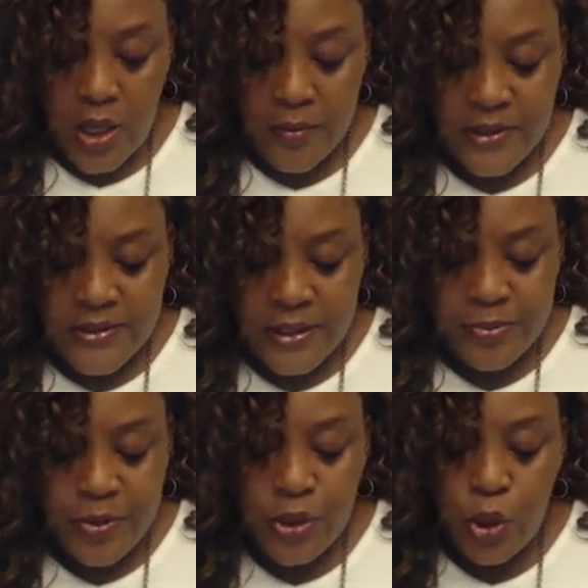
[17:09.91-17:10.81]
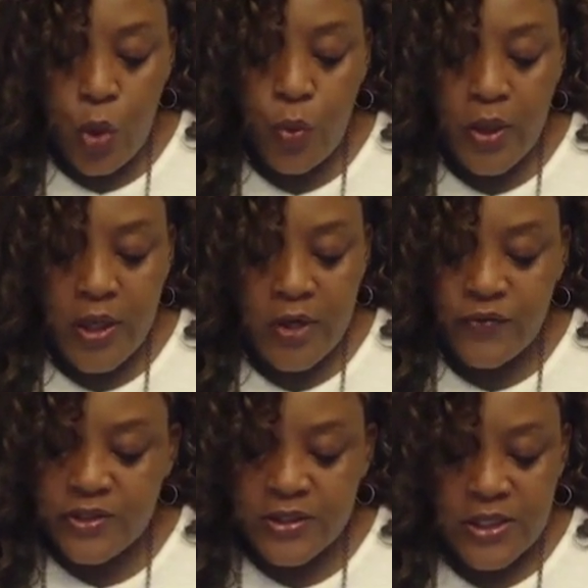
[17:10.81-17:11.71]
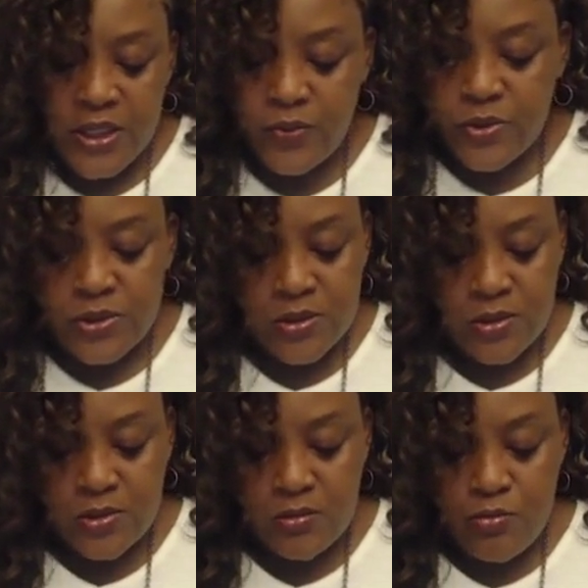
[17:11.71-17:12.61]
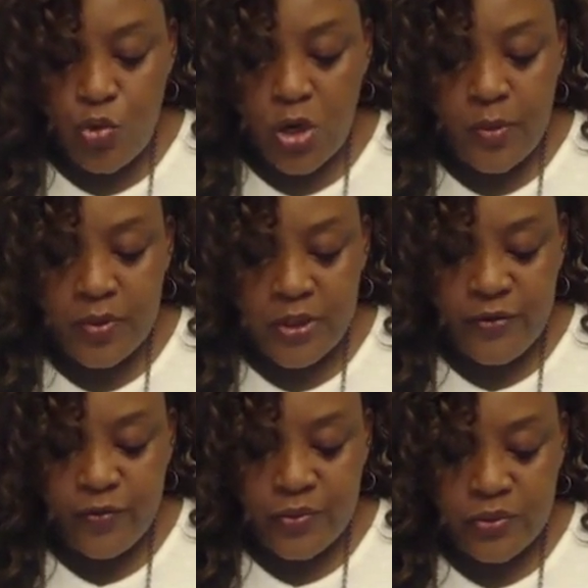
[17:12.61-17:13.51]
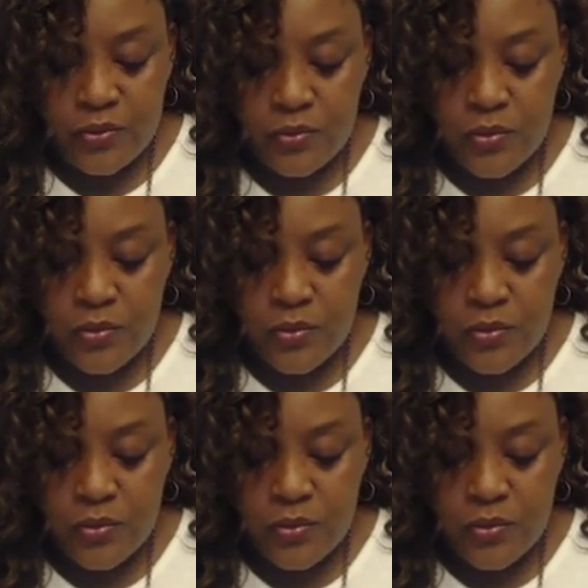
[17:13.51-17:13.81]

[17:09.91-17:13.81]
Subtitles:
He says, but no one ever said it was more unbelievable